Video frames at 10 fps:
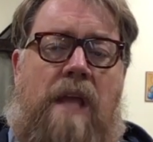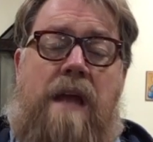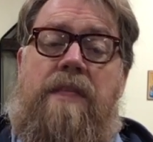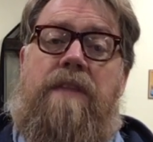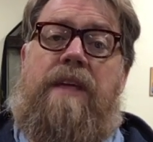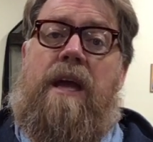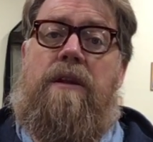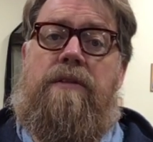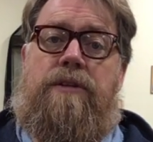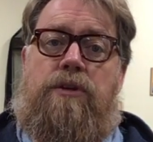And then at the end
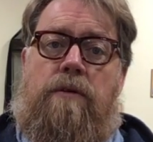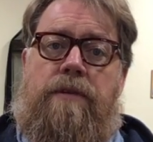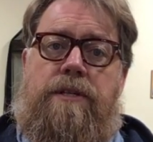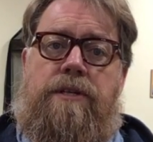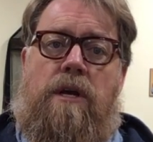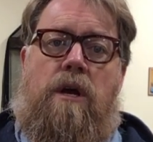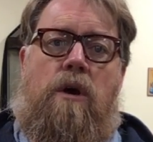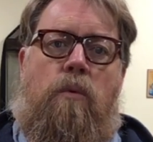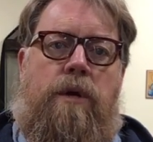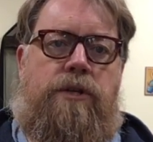of the service,
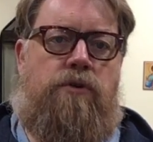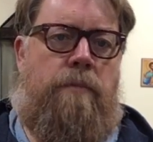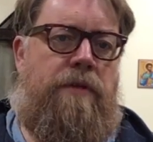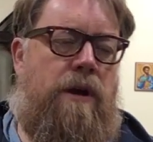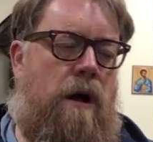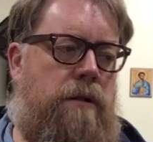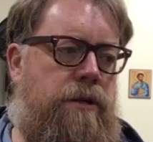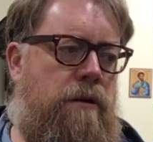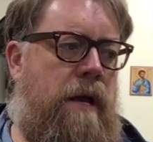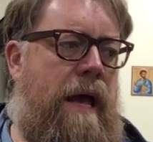we strip the
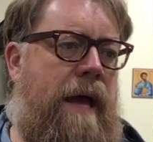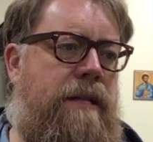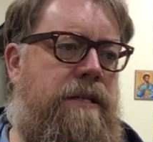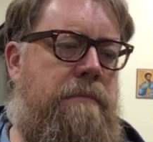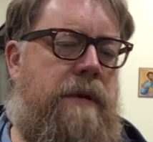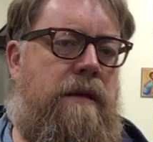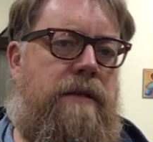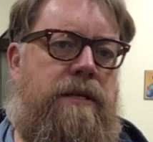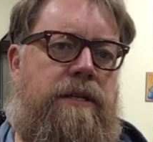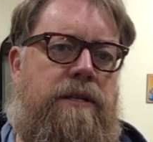altar. And to me,
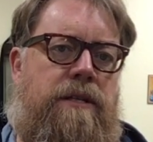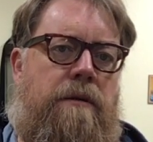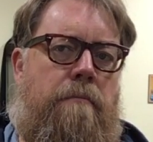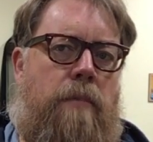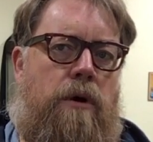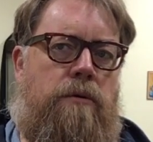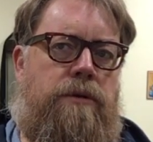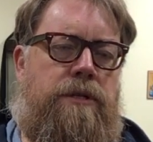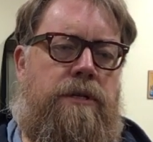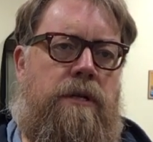this is the
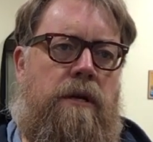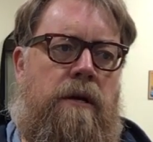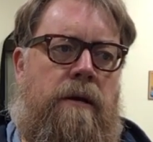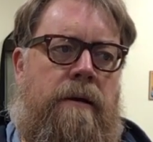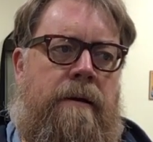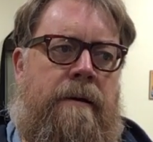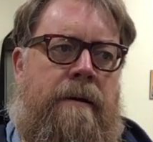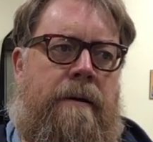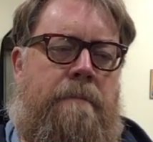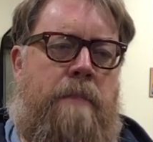most
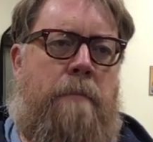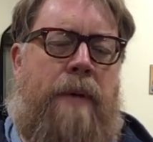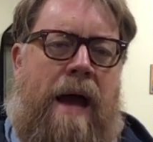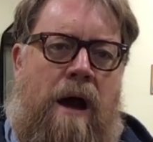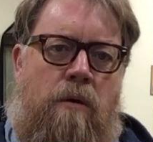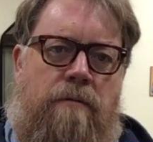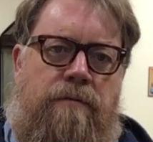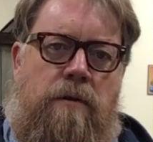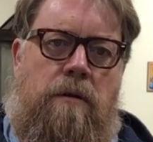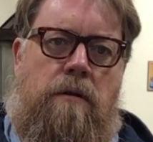
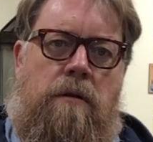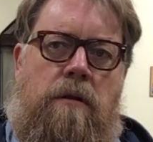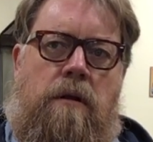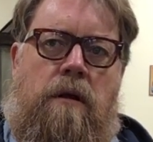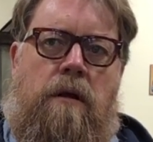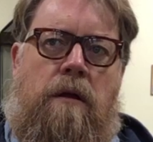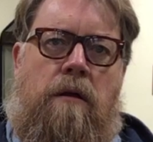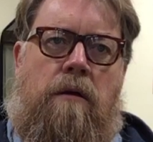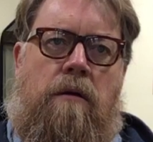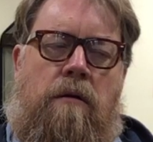powerful
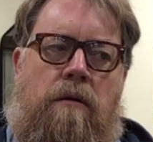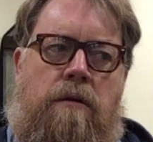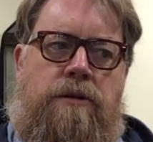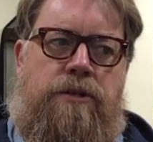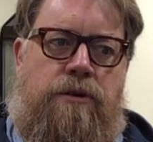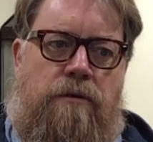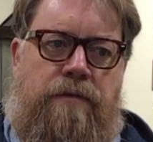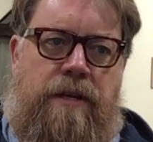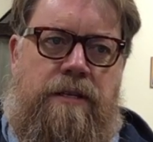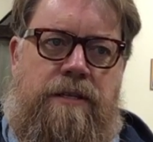
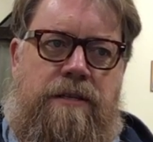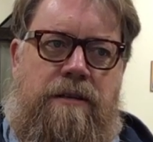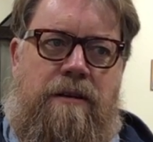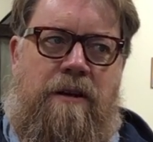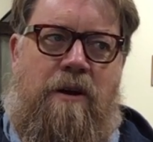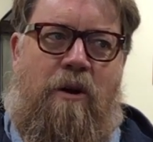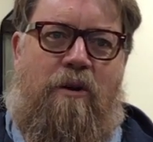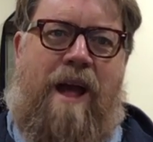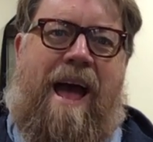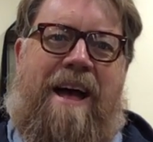service
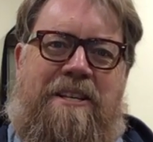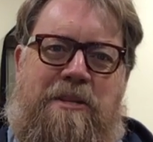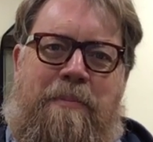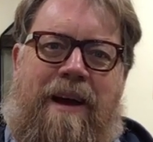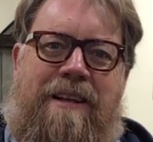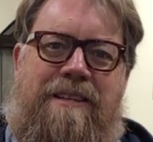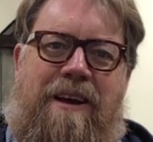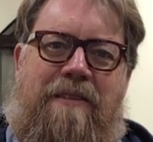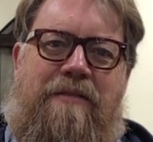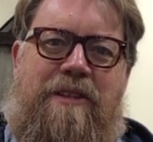or aspect
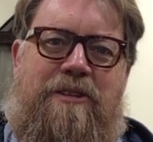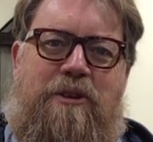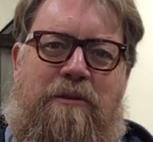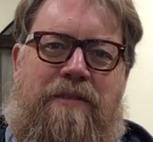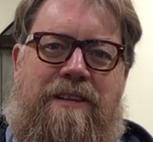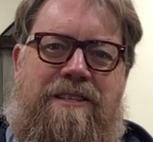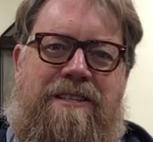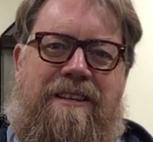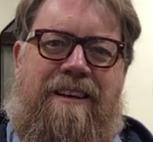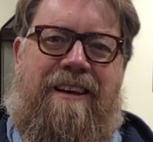of the
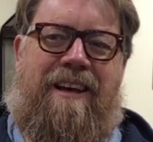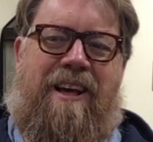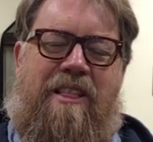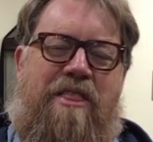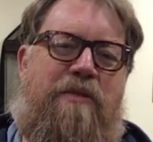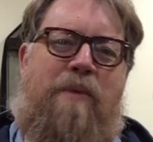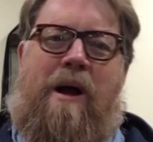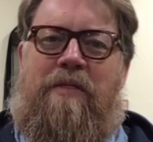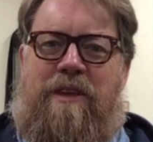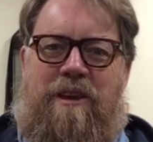service
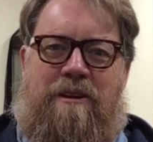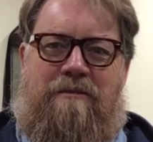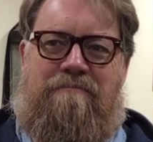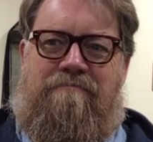throughout the year.